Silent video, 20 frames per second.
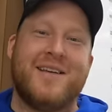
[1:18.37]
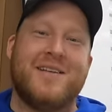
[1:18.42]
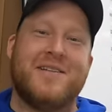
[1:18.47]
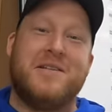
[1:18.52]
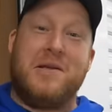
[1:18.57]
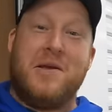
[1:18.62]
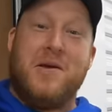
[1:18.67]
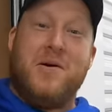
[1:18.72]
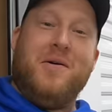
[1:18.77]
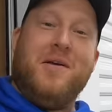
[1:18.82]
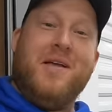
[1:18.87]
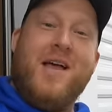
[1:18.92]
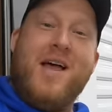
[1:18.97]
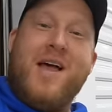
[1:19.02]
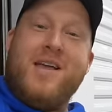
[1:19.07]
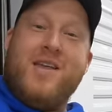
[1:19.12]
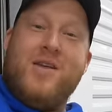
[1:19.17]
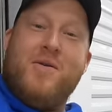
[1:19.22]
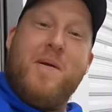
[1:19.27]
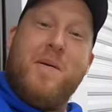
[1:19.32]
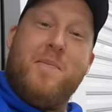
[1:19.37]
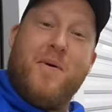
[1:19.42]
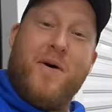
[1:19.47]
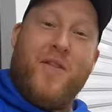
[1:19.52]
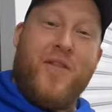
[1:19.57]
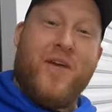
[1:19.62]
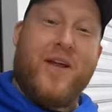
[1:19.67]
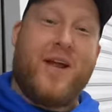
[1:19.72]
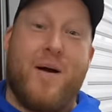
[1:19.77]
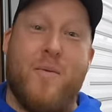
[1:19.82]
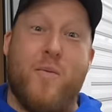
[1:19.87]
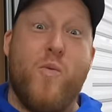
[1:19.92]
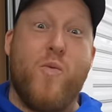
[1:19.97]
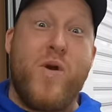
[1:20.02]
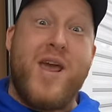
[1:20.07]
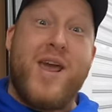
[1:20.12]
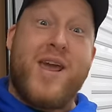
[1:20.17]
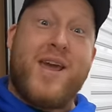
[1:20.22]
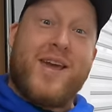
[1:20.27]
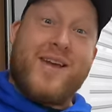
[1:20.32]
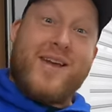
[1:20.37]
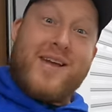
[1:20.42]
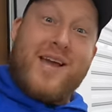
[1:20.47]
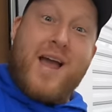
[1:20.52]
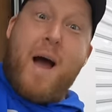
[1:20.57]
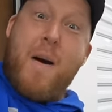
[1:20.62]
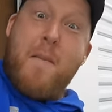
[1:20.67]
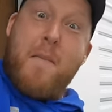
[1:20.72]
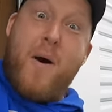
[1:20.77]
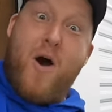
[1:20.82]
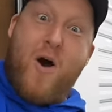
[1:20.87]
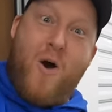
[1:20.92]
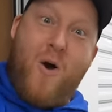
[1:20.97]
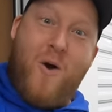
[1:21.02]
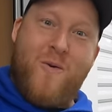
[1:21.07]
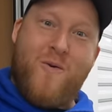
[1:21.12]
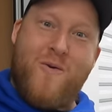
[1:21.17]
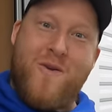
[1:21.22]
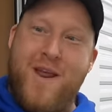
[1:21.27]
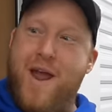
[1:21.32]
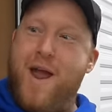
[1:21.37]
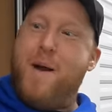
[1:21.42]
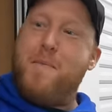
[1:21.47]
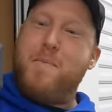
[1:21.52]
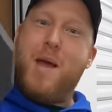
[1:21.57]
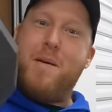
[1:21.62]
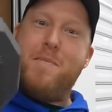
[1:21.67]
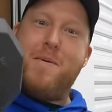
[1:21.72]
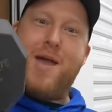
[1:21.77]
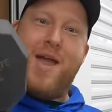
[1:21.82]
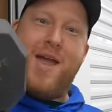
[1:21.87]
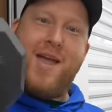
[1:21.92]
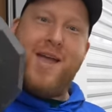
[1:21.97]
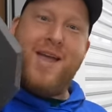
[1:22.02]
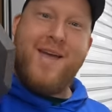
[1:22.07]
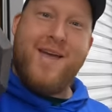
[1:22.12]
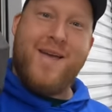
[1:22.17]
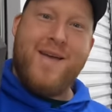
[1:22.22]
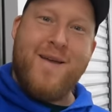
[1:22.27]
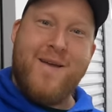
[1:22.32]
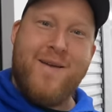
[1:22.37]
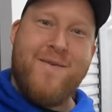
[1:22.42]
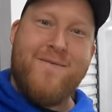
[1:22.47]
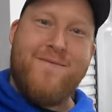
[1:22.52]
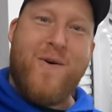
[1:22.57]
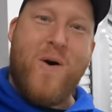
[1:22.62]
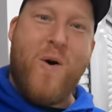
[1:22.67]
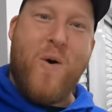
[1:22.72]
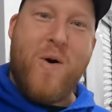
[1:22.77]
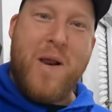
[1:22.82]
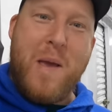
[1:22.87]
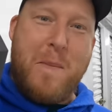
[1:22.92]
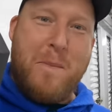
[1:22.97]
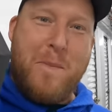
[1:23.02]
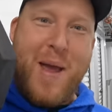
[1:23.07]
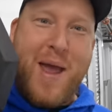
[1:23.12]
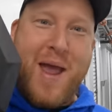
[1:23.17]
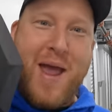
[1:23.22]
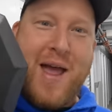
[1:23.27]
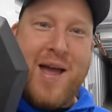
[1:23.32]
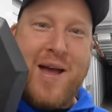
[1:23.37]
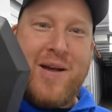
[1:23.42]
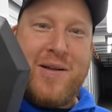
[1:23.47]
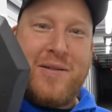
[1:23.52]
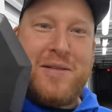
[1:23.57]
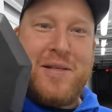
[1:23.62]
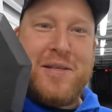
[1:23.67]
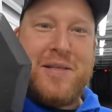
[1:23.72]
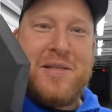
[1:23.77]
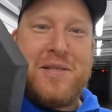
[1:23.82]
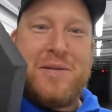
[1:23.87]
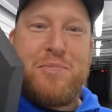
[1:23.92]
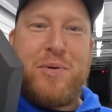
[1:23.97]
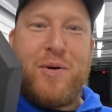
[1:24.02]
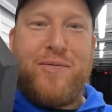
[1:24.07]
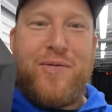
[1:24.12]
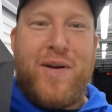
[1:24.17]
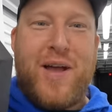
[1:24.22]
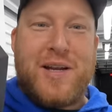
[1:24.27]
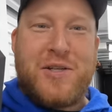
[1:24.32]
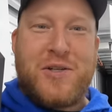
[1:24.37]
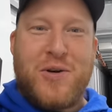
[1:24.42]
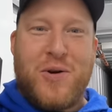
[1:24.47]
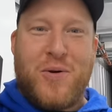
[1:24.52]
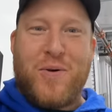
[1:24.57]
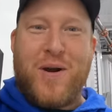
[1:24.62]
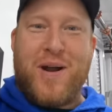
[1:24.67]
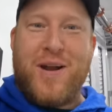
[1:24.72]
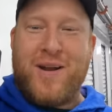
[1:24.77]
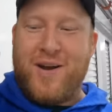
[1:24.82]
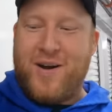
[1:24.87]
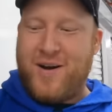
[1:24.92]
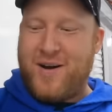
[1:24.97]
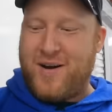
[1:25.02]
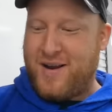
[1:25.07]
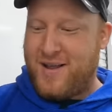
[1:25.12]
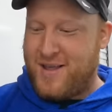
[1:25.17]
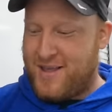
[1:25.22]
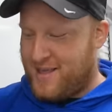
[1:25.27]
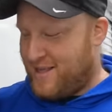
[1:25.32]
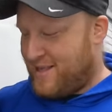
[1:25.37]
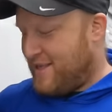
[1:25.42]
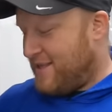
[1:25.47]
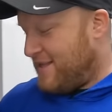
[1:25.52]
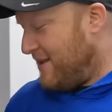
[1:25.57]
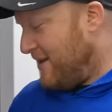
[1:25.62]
So you people think I'm weak. Come on now, baby. Keep 40 going. pounds. This is professional right here. It's going.